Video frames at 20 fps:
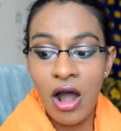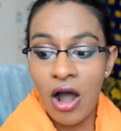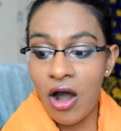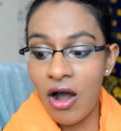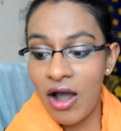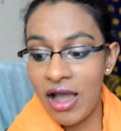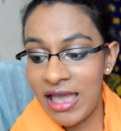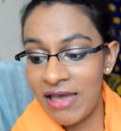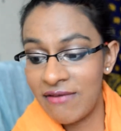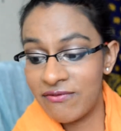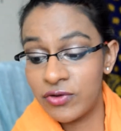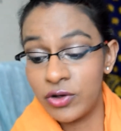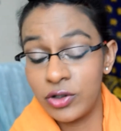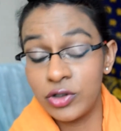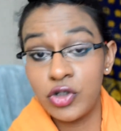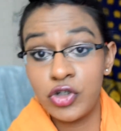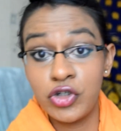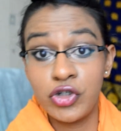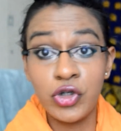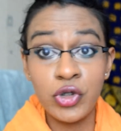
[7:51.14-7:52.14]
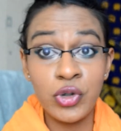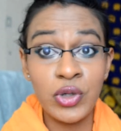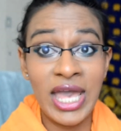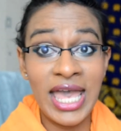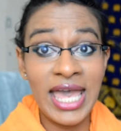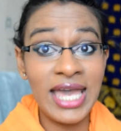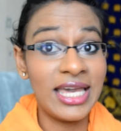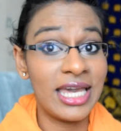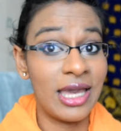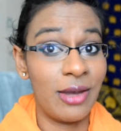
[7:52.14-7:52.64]
I have got 2
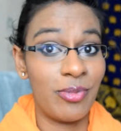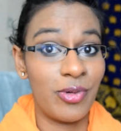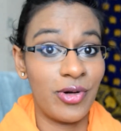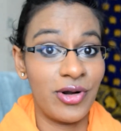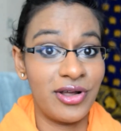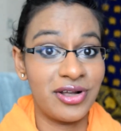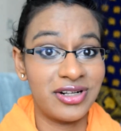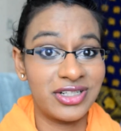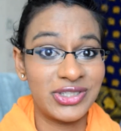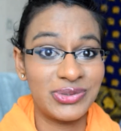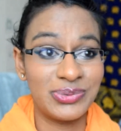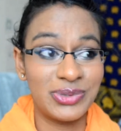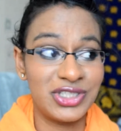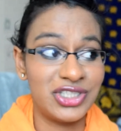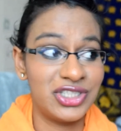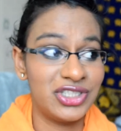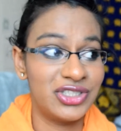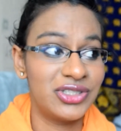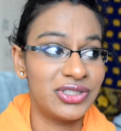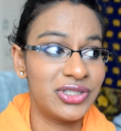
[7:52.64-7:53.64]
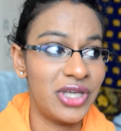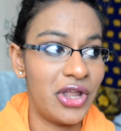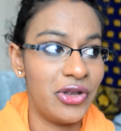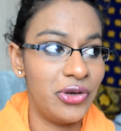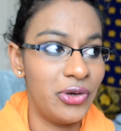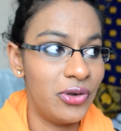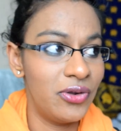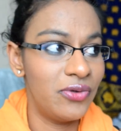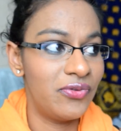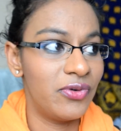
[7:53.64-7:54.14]
hair care products, which is a
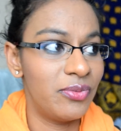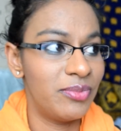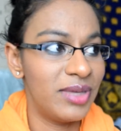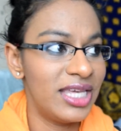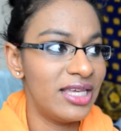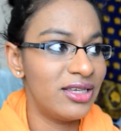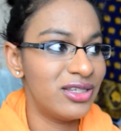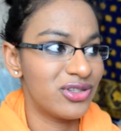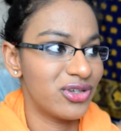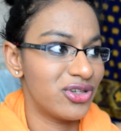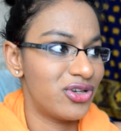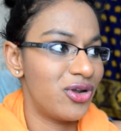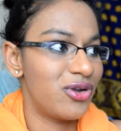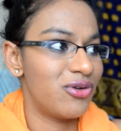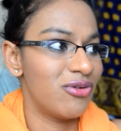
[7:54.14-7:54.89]
new for me, because